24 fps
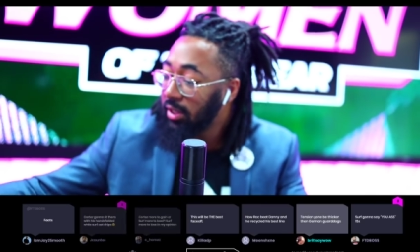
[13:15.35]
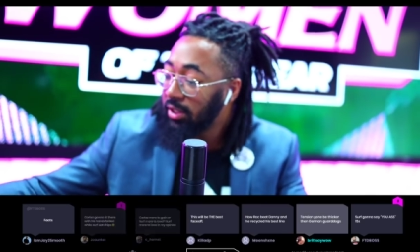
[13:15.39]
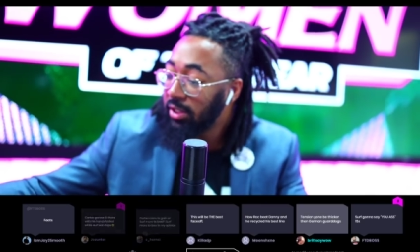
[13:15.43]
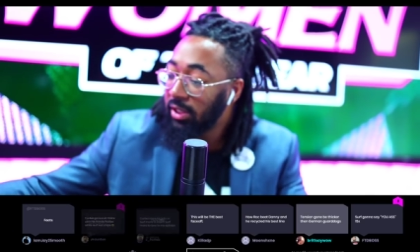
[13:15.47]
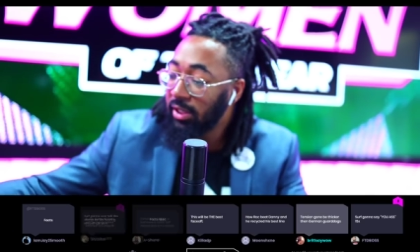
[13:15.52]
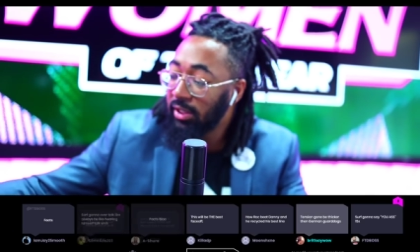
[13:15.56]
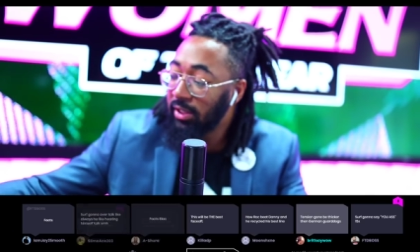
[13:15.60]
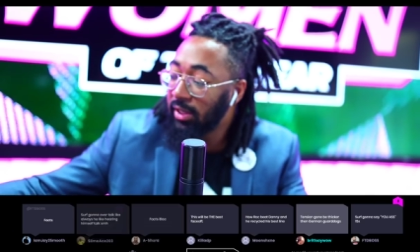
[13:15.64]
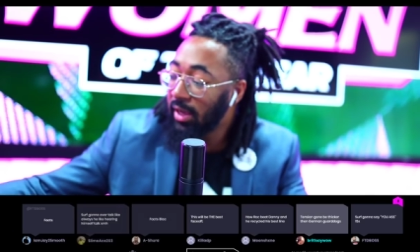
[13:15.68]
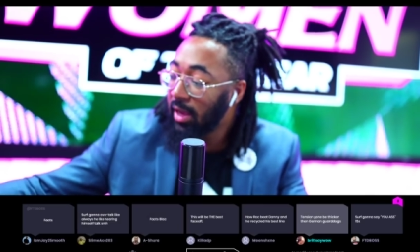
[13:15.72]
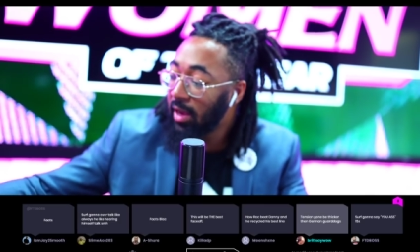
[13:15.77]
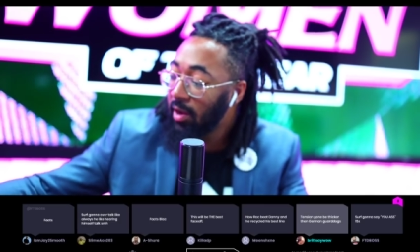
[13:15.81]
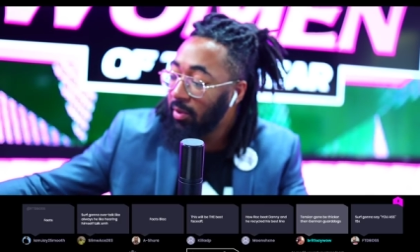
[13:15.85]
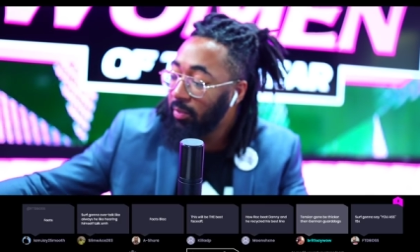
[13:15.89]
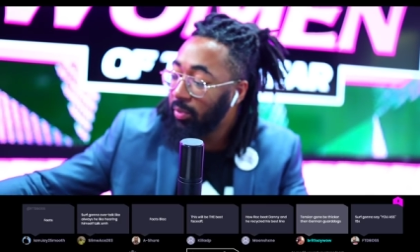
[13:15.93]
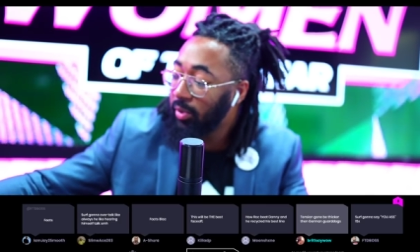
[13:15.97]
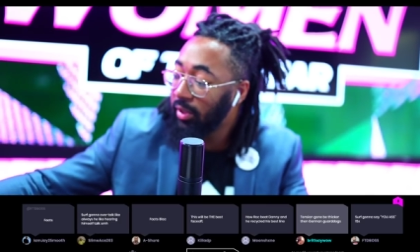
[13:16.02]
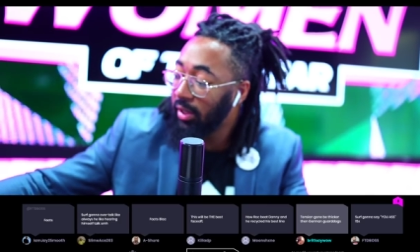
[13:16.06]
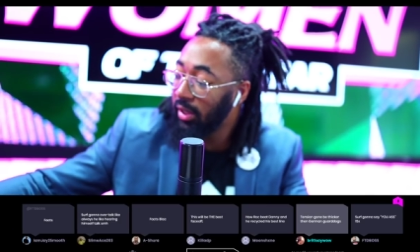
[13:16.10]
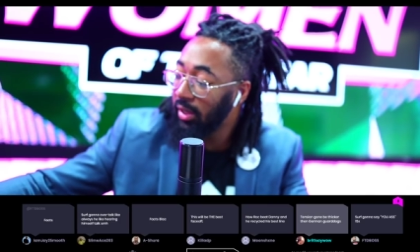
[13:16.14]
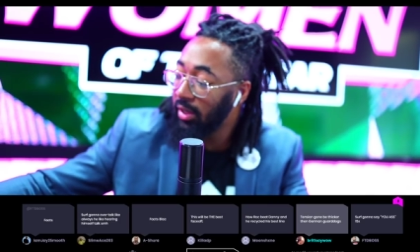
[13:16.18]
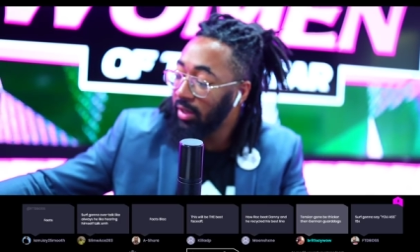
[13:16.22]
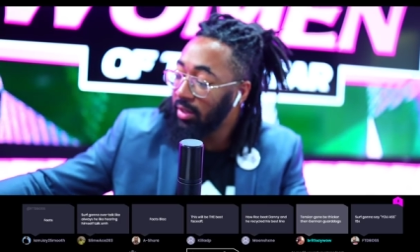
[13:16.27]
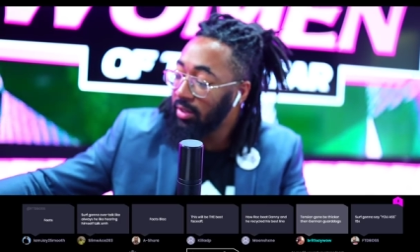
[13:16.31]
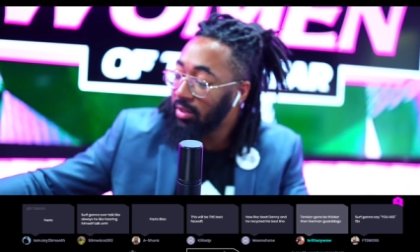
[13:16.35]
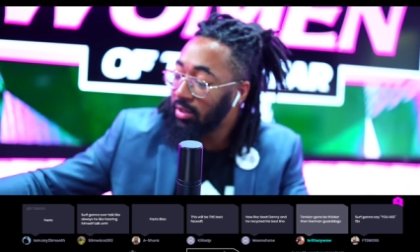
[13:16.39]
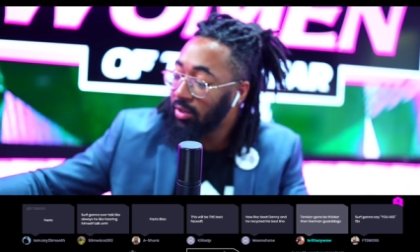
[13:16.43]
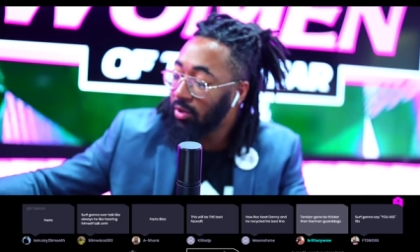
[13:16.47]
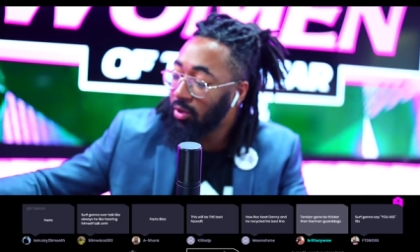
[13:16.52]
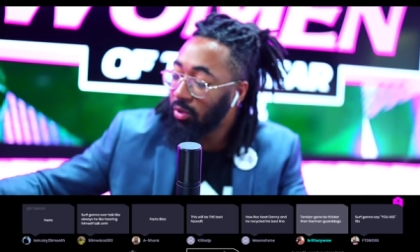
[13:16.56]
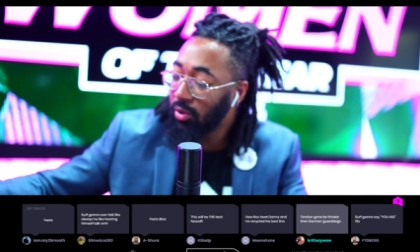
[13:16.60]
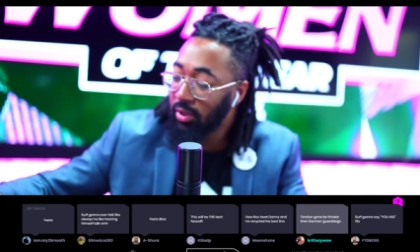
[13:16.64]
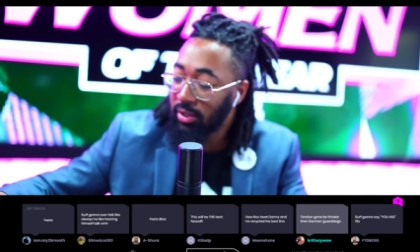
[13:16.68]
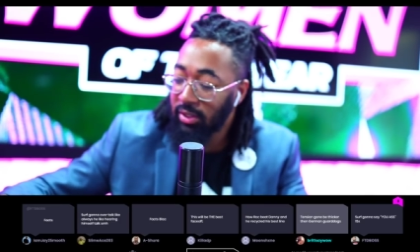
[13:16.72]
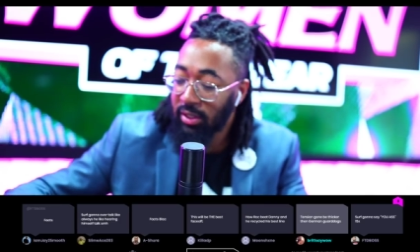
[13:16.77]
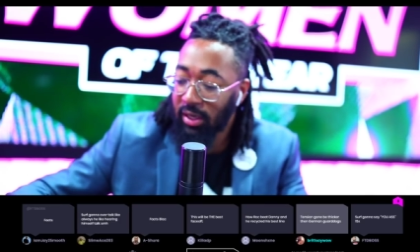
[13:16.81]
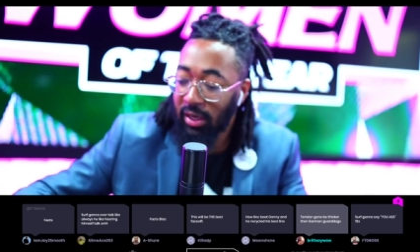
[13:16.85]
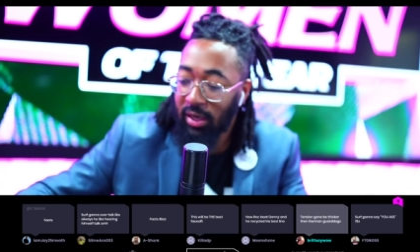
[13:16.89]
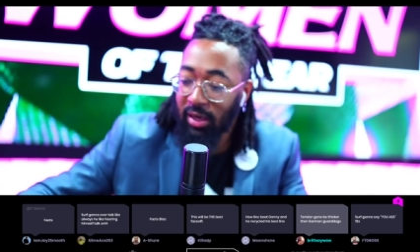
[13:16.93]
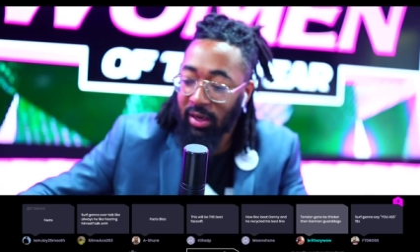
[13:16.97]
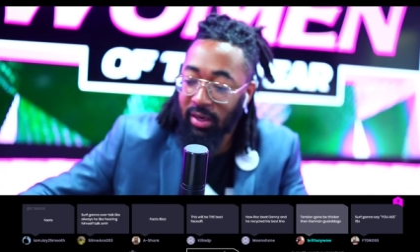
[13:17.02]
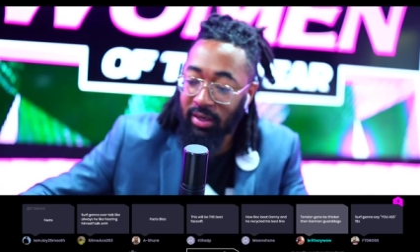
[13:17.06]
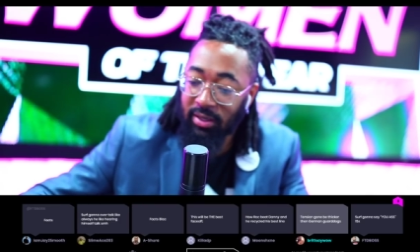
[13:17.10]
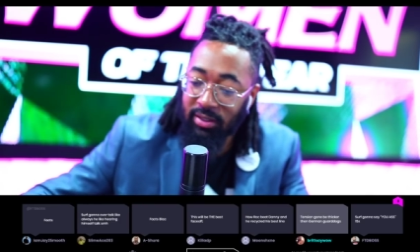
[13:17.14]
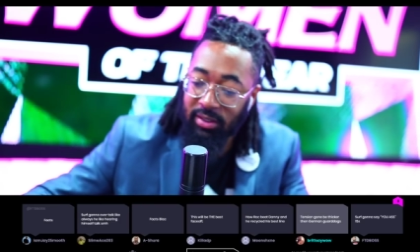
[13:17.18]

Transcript: he downplays Cortez.